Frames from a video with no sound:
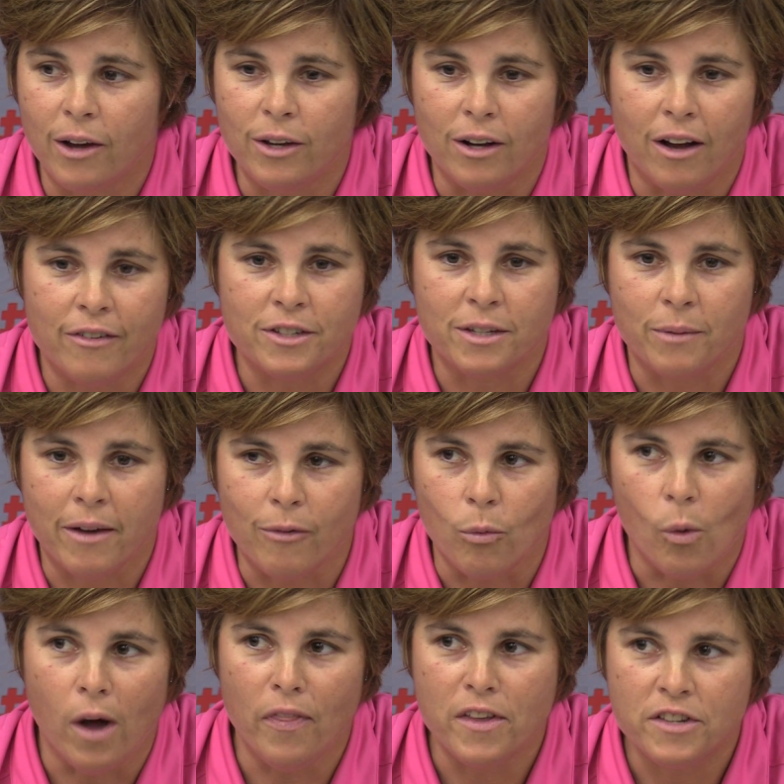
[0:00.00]
You know, obviously, we haven't
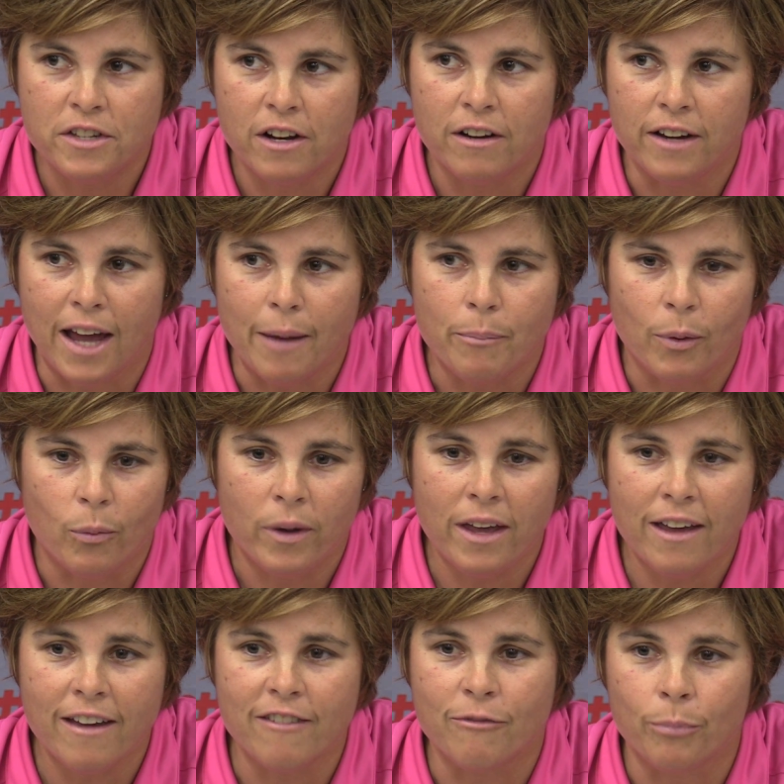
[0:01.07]
won this year yet, but
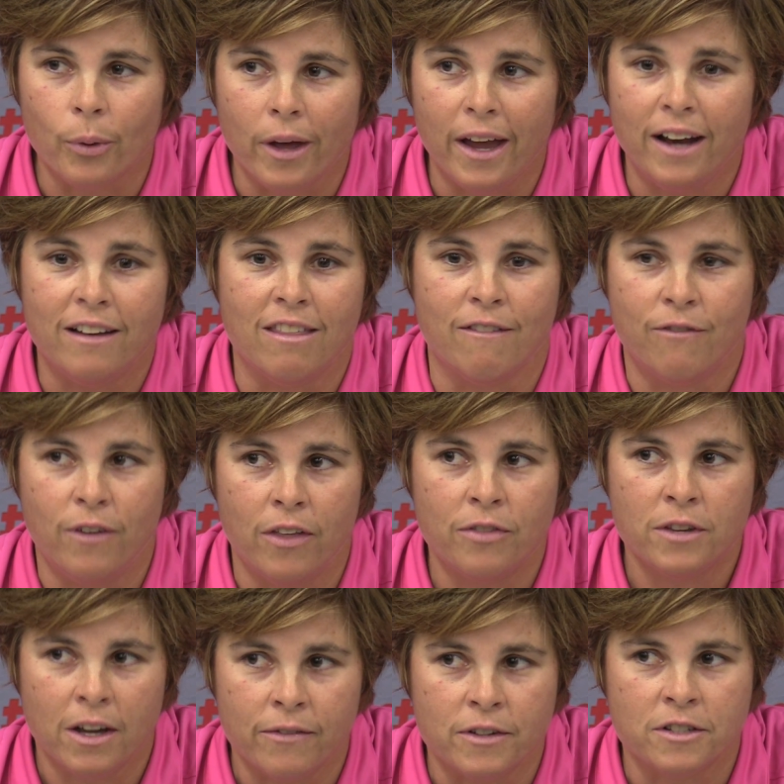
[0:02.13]
we have played the fifth
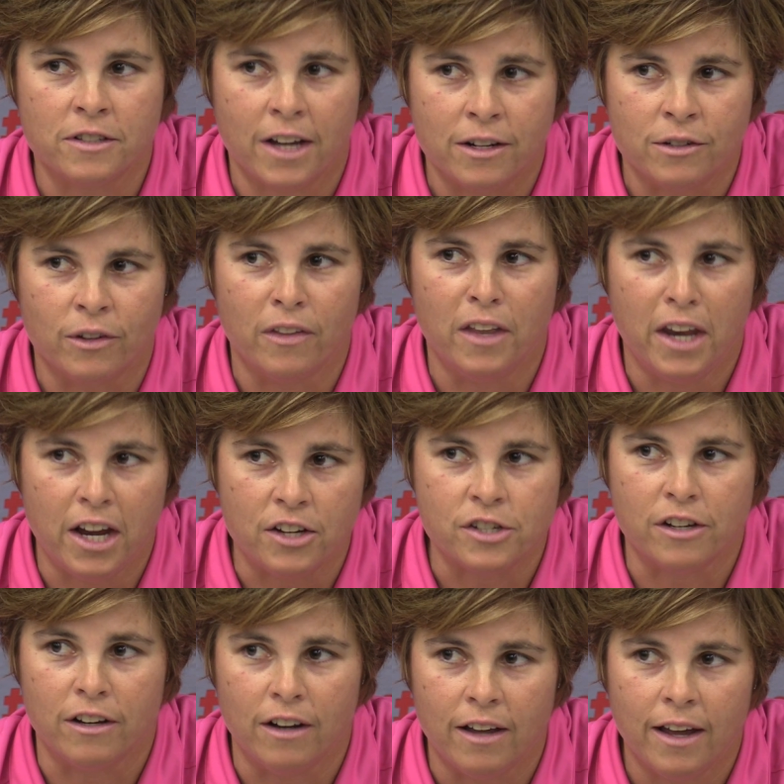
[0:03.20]
toughest schedule in the nation.